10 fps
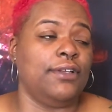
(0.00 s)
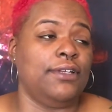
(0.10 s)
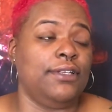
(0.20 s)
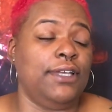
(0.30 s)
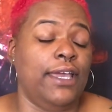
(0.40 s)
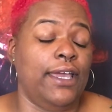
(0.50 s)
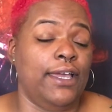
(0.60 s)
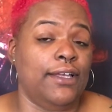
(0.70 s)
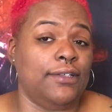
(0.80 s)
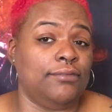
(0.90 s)

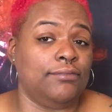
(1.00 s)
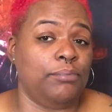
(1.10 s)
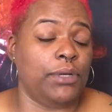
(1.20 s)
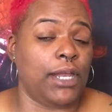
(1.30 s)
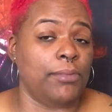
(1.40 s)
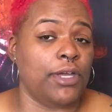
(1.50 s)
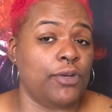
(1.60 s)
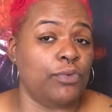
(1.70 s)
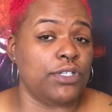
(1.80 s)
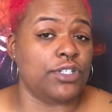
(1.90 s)
Yeah. But I'm going to
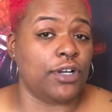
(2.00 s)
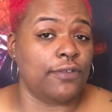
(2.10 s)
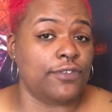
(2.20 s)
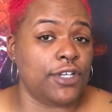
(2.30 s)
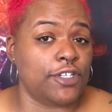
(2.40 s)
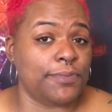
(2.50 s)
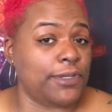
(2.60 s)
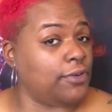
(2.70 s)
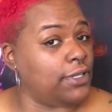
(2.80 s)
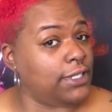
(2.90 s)
reserve judgment
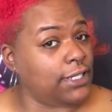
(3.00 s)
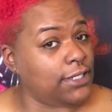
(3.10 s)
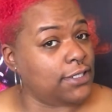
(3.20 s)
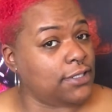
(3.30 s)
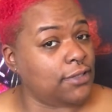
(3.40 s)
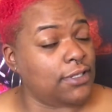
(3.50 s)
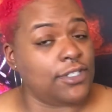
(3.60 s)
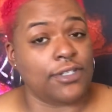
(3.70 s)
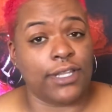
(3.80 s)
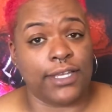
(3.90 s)
on Dennis
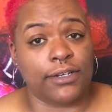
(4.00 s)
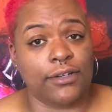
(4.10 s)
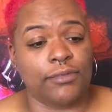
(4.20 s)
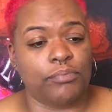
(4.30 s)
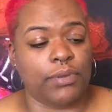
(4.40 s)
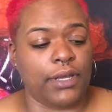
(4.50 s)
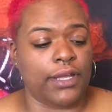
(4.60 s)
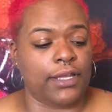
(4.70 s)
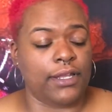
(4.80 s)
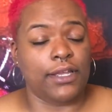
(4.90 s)
until later.
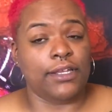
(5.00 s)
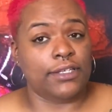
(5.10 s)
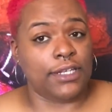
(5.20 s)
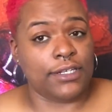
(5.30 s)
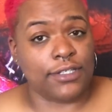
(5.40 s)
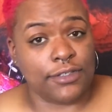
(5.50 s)
But Dennis is